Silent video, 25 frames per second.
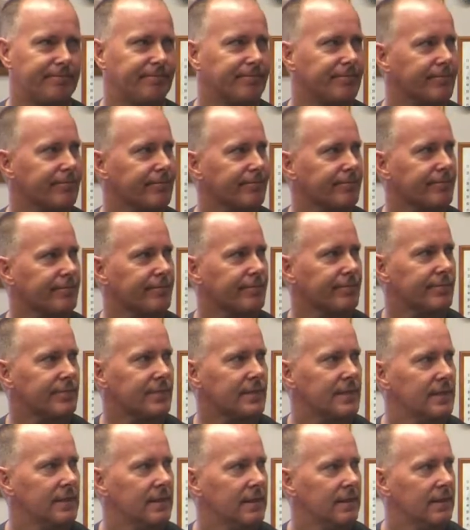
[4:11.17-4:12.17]

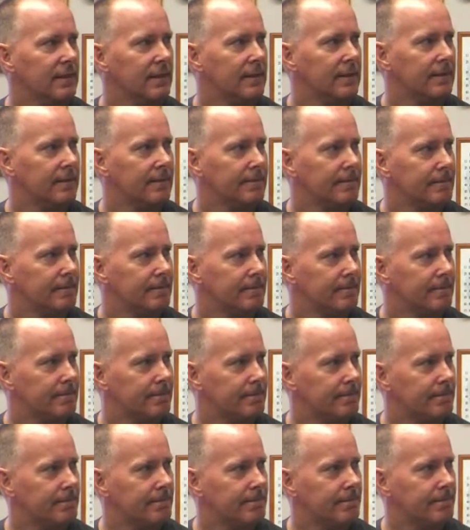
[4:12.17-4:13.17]

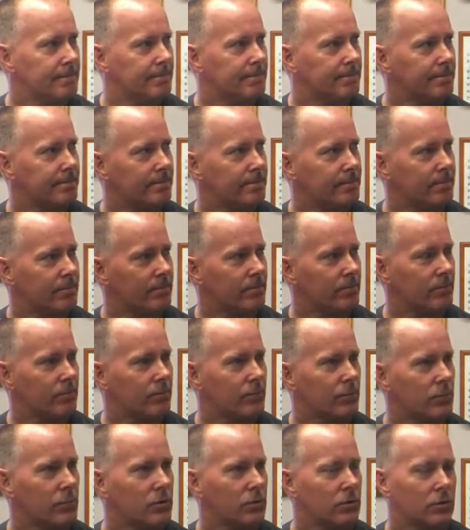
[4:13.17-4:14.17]

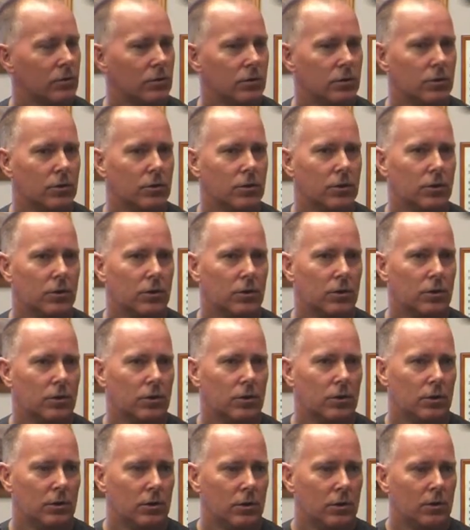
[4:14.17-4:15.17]

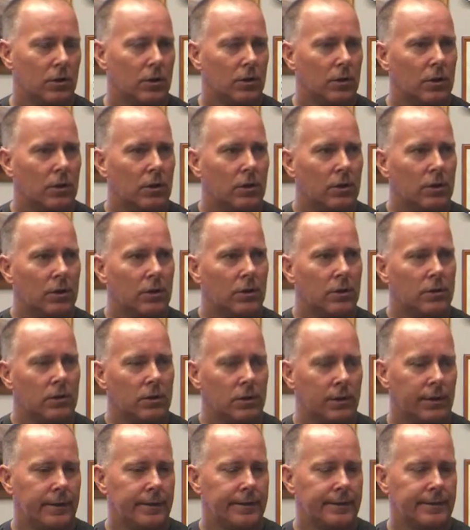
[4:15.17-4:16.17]

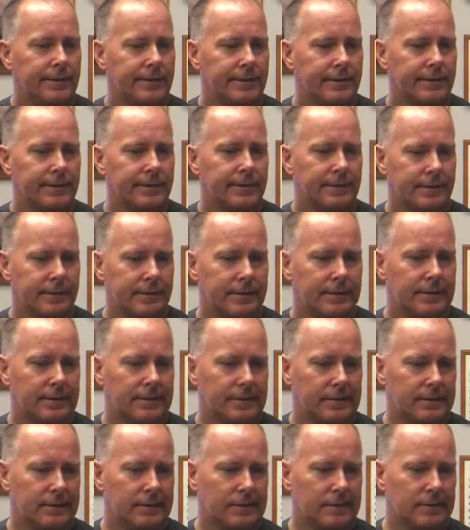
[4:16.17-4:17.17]

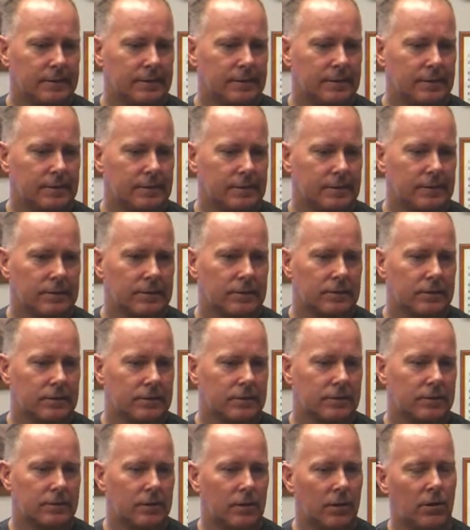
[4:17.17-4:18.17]

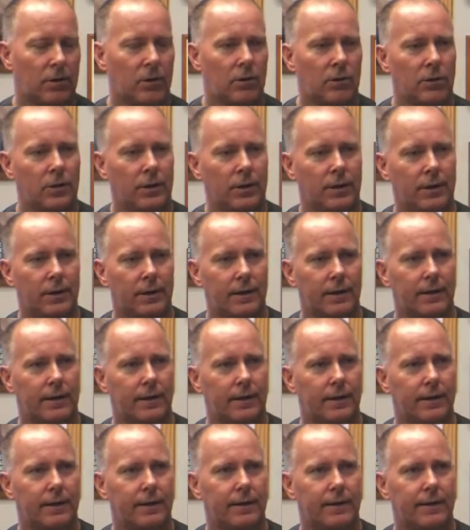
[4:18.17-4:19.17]
The person shown says nothing.